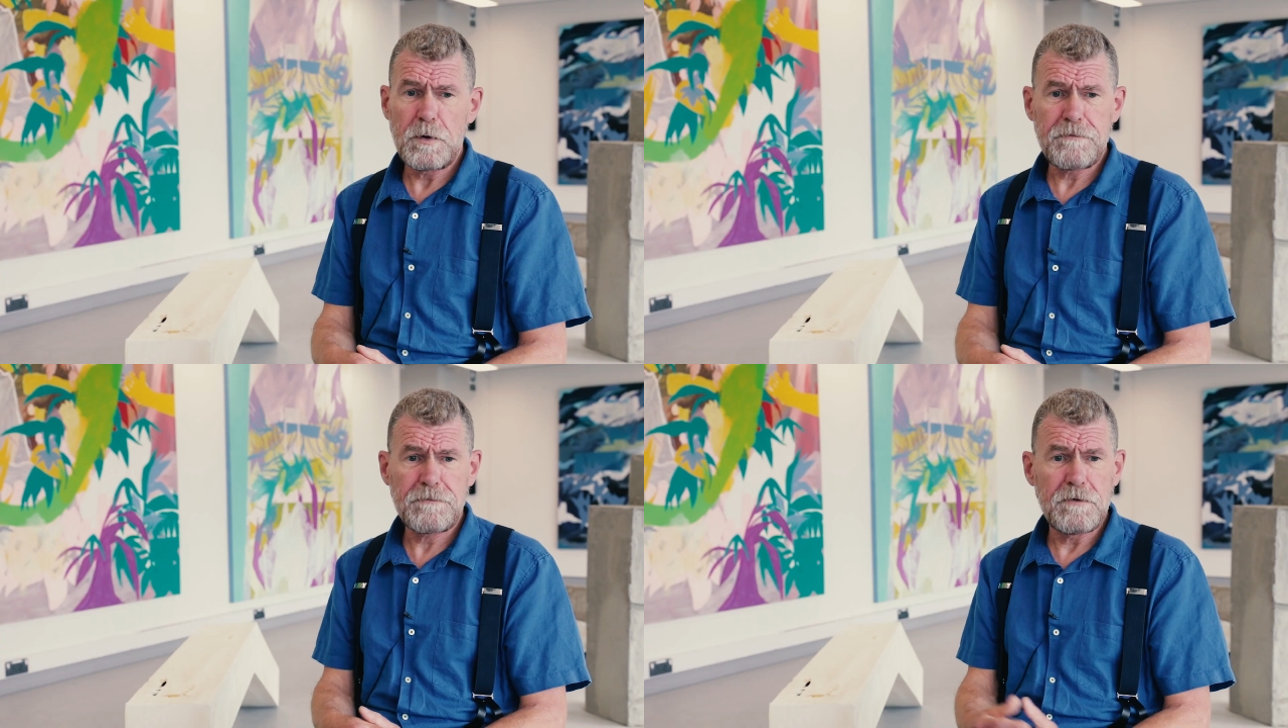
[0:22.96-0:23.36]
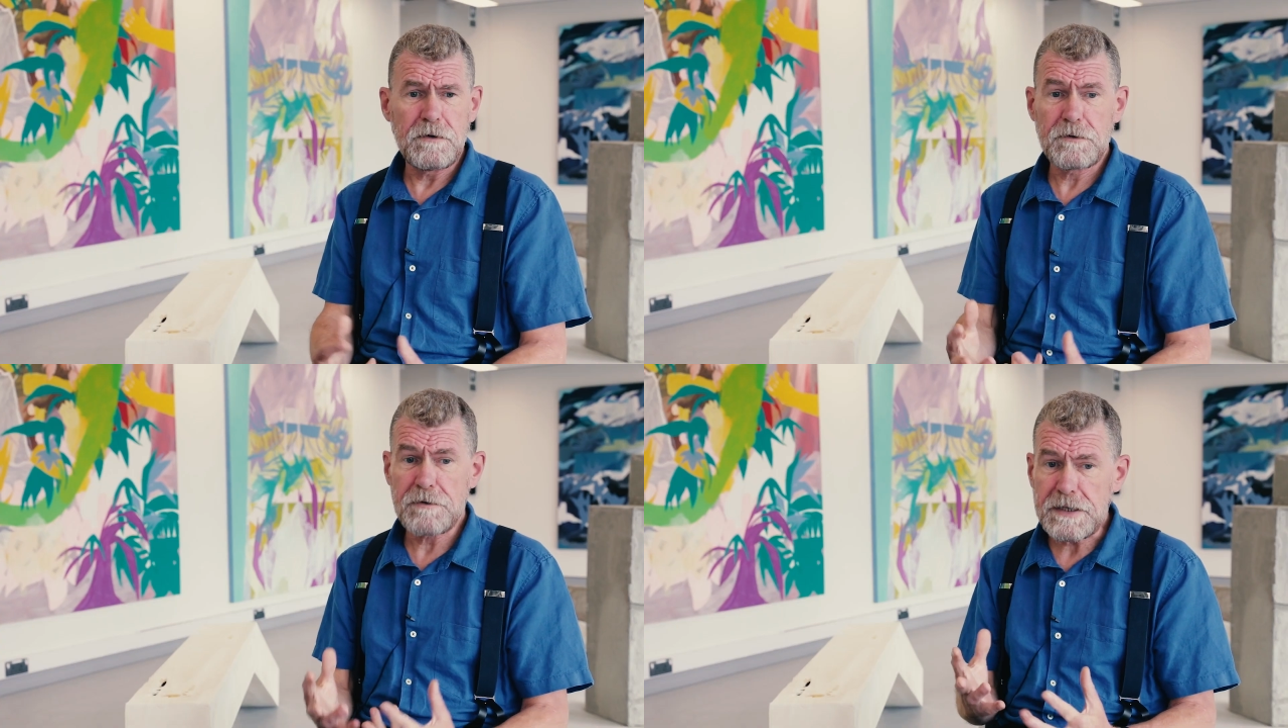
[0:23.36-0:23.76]
We've got
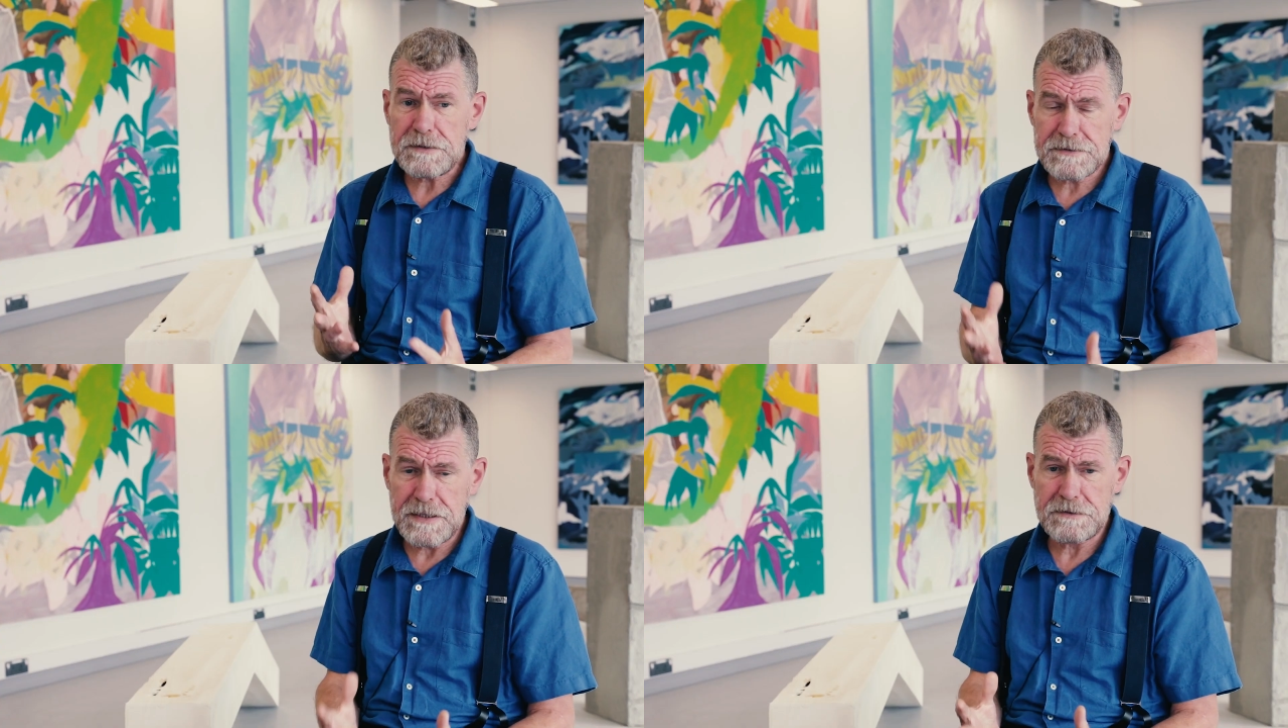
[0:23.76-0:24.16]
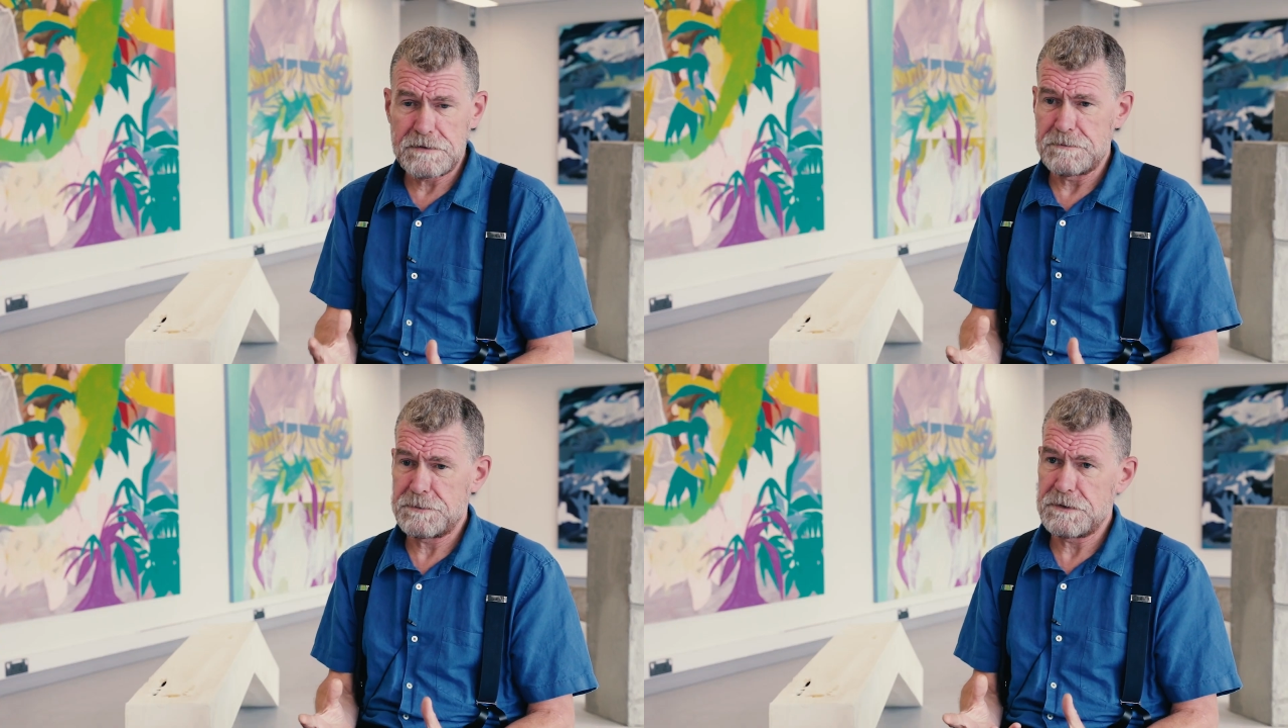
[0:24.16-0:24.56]
great
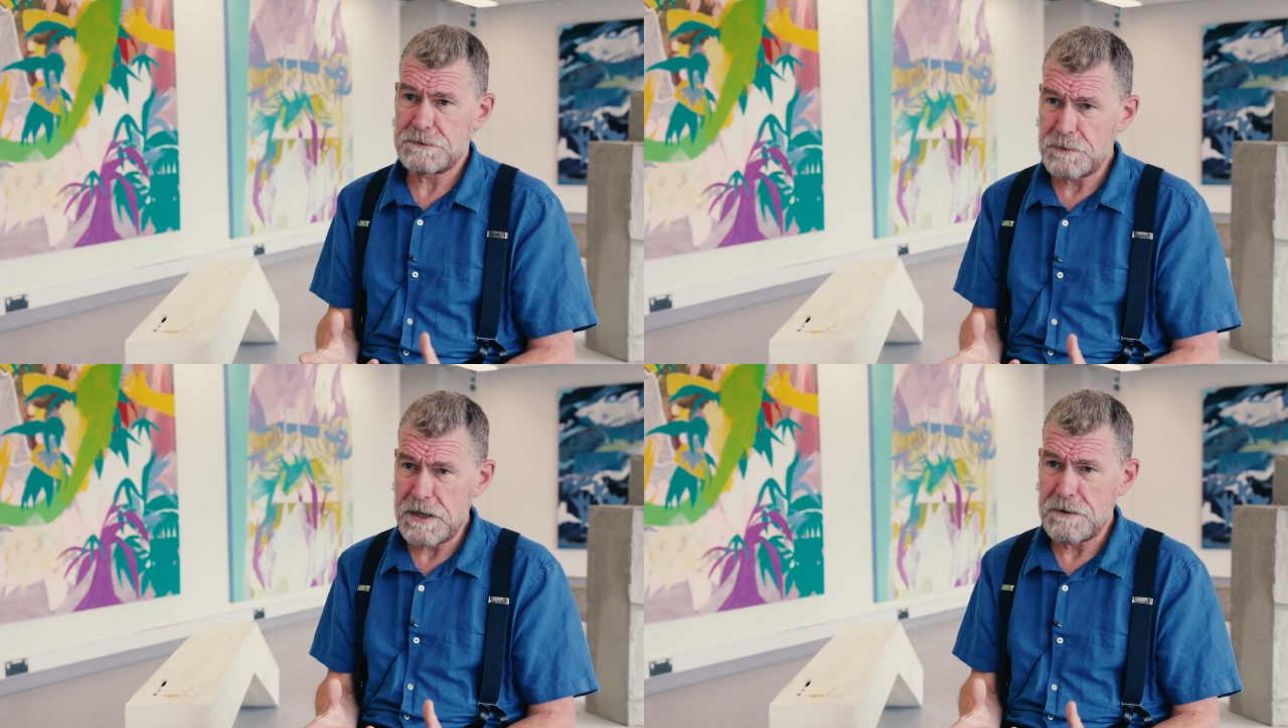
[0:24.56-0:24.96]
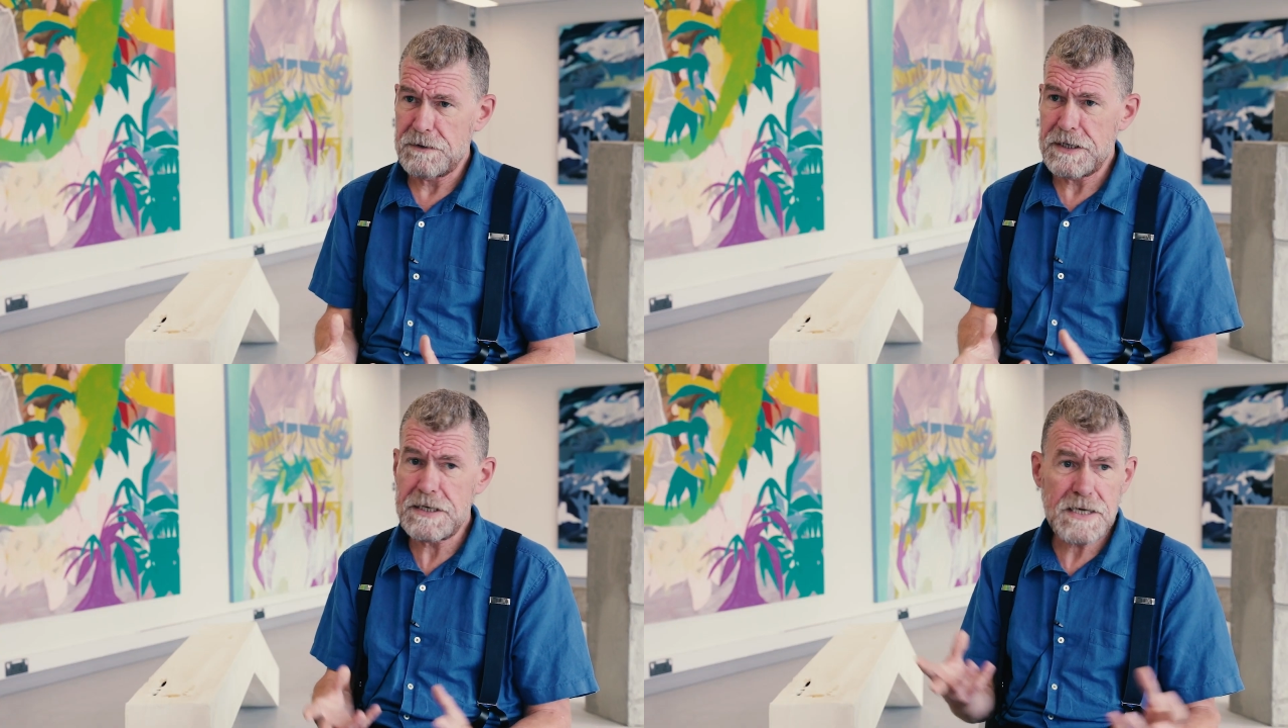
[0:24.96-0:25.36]
setups as
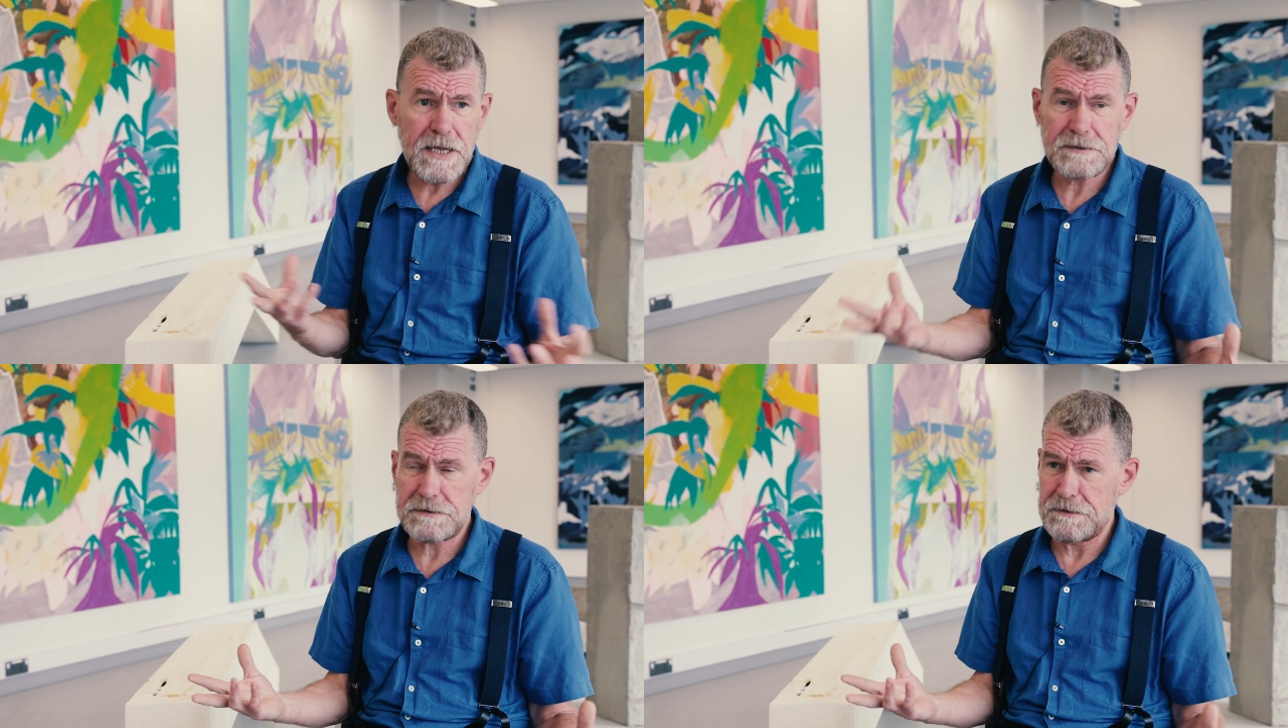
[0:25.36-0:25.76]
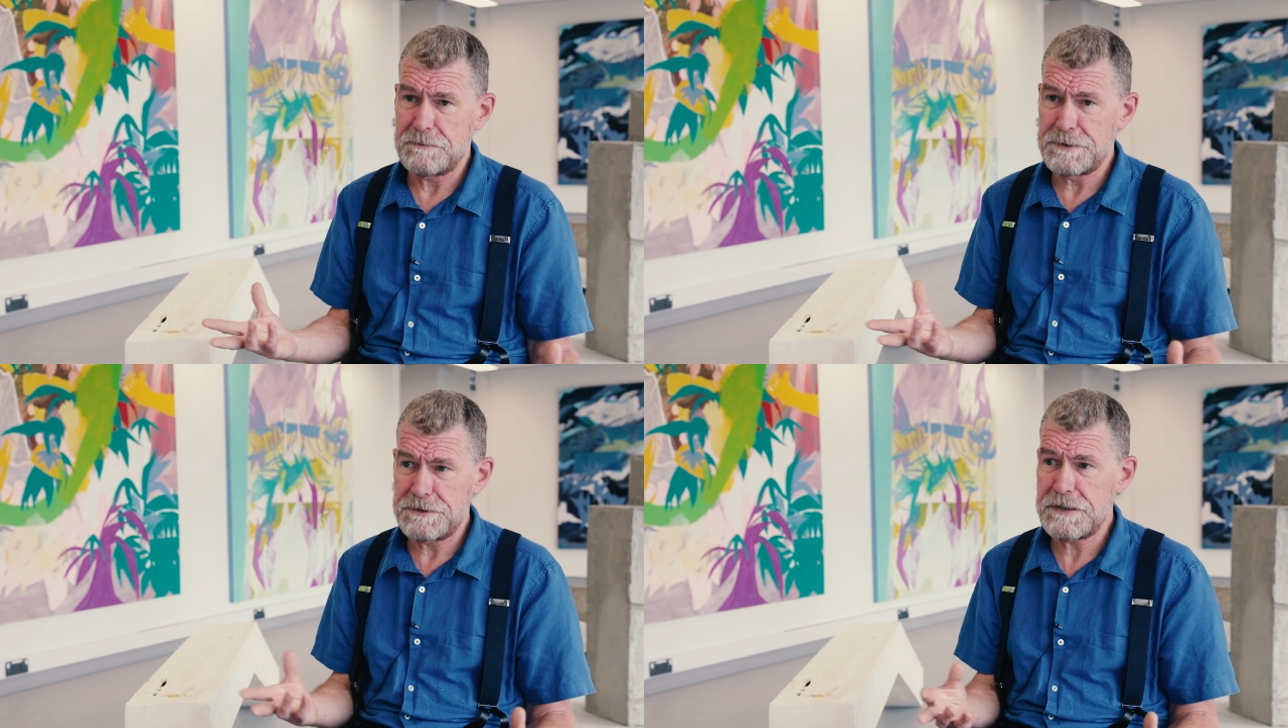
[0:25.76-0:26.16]
well. In Leicester
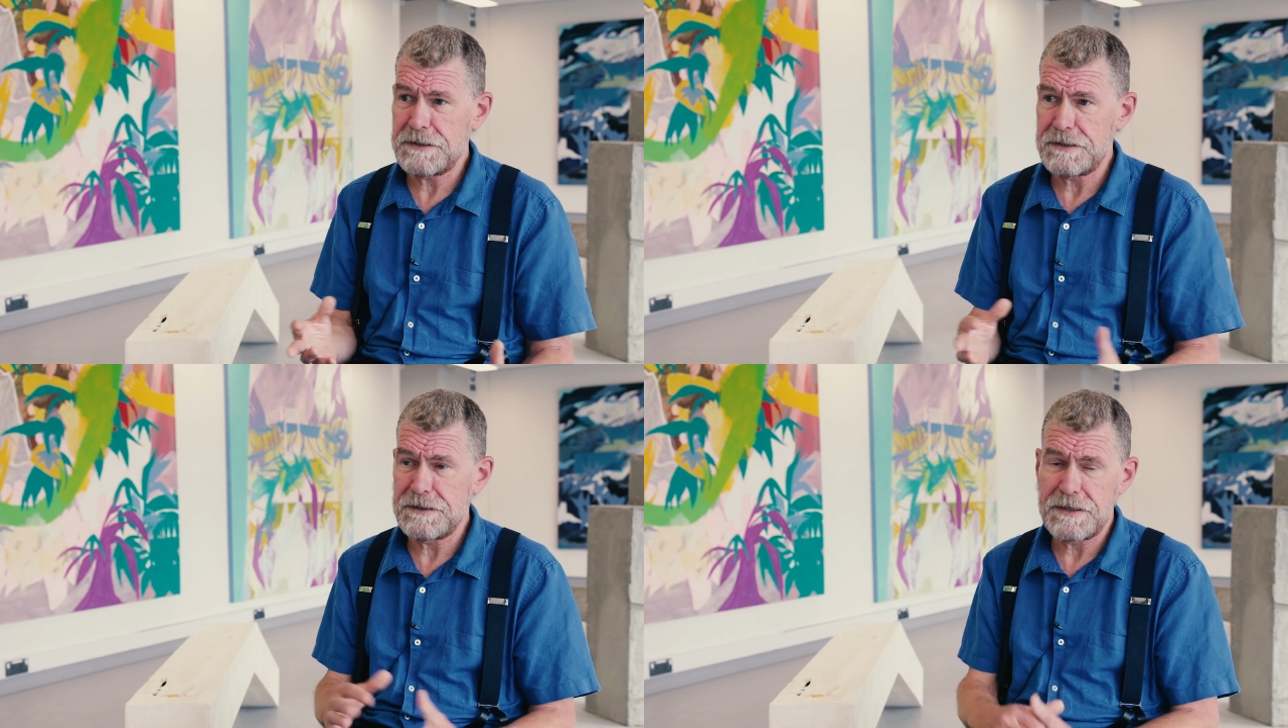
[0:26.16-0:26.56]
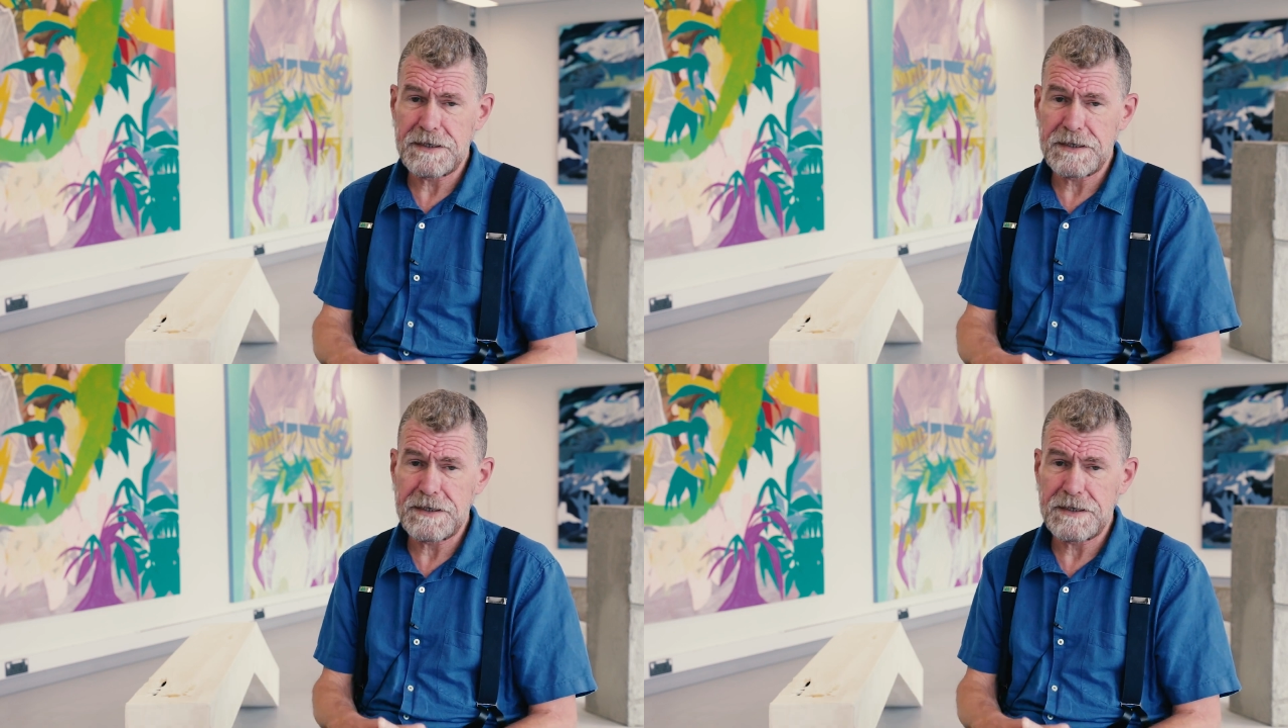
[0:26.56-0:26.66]
particularly,